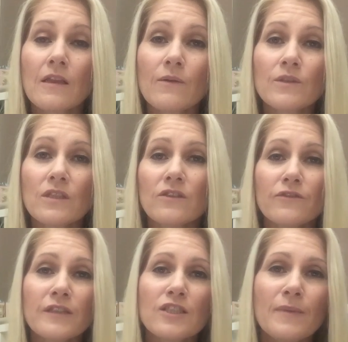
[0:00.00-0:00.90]
That was a lot of
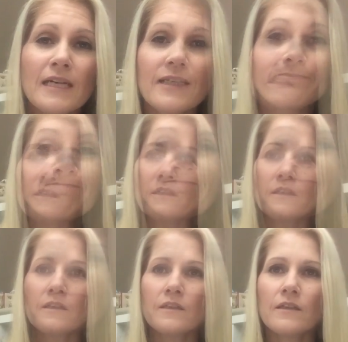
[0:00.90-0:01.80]
fun to make.
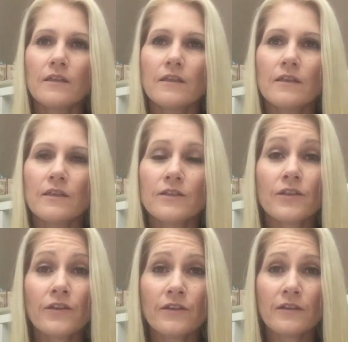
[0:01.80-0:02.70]

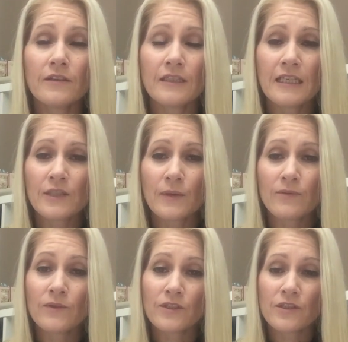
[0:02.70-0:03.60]
So the next
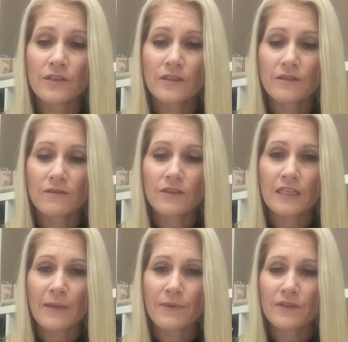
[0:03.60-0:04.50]
one, which
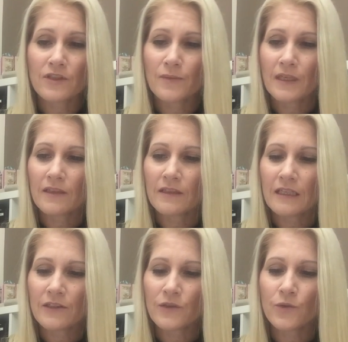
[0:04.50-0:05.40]
just happens to be in
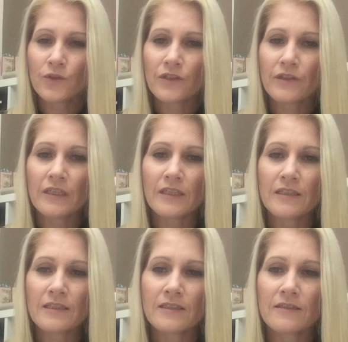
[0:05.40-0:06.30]
the next order,
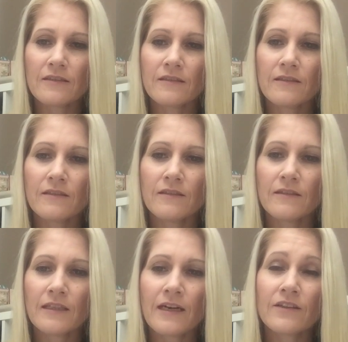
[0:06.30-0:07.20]
is
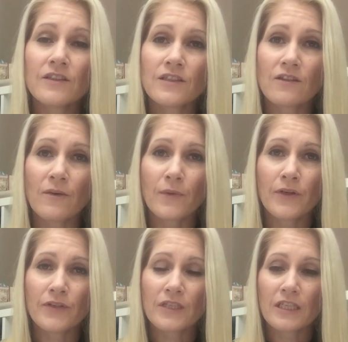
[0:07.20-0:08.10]
the other design
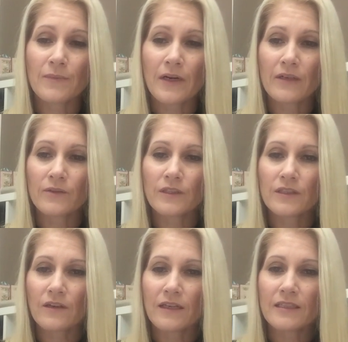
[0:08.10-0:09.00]
by Ursula
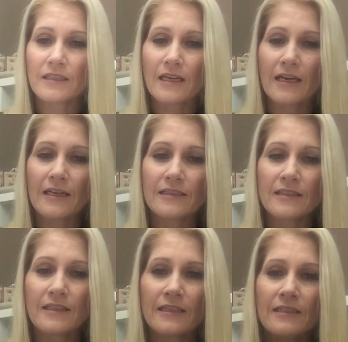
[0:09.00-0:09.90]
Designs, and
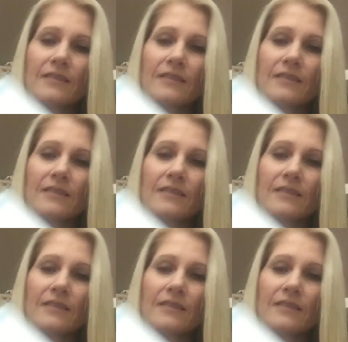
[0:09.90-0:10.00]
that